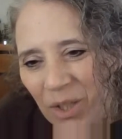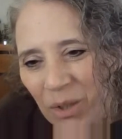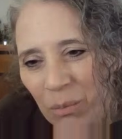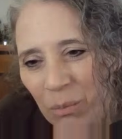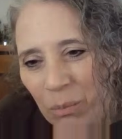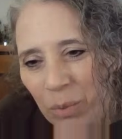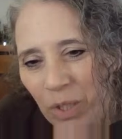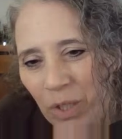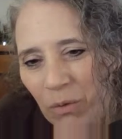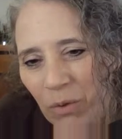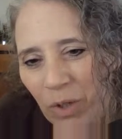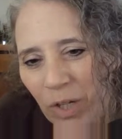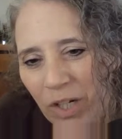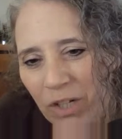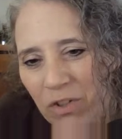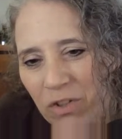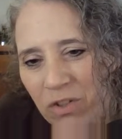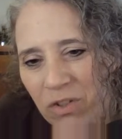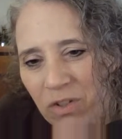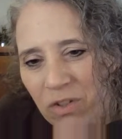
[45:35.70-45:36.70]
Being
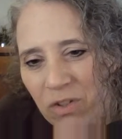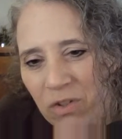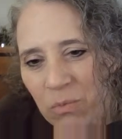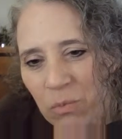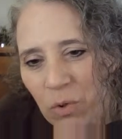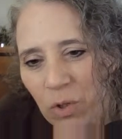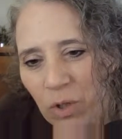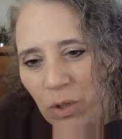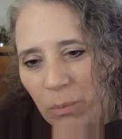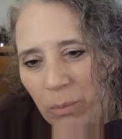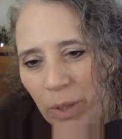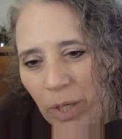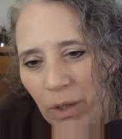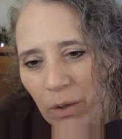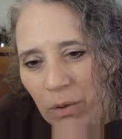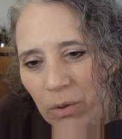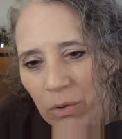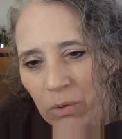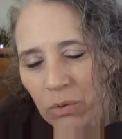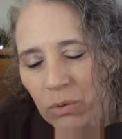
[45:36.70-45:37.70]
righteous is more
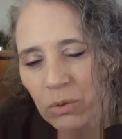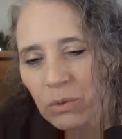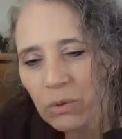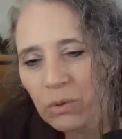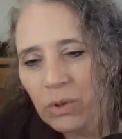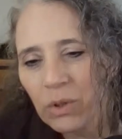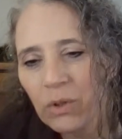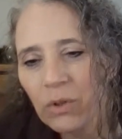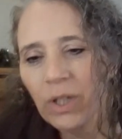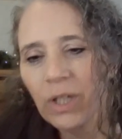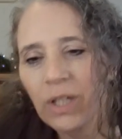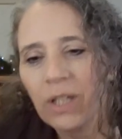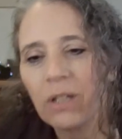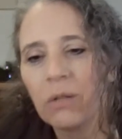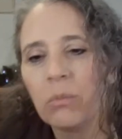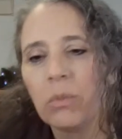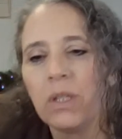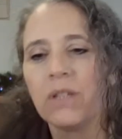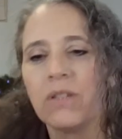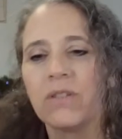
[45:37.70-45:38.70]
about who your
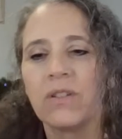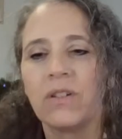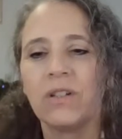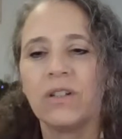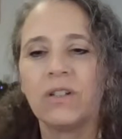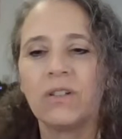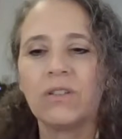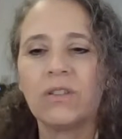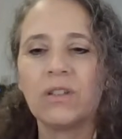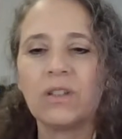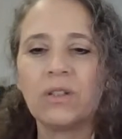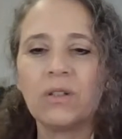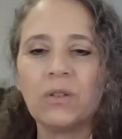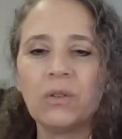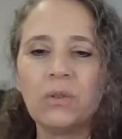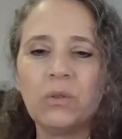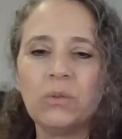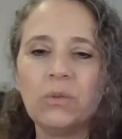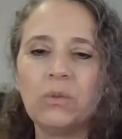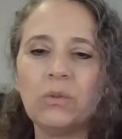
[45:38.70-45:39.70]
enemies are than
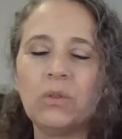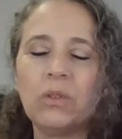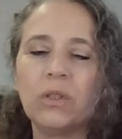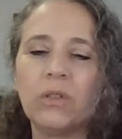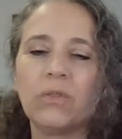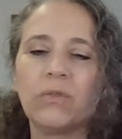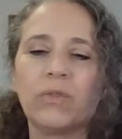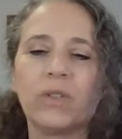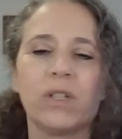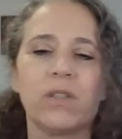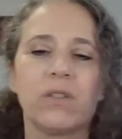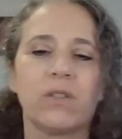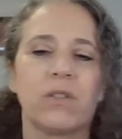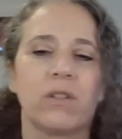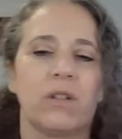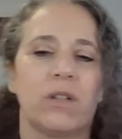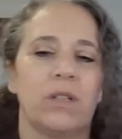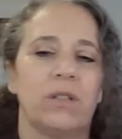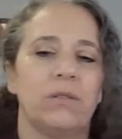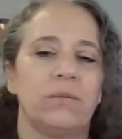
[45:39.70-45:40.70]
who your friends
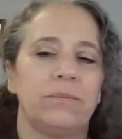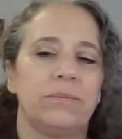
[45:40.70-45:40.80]
are.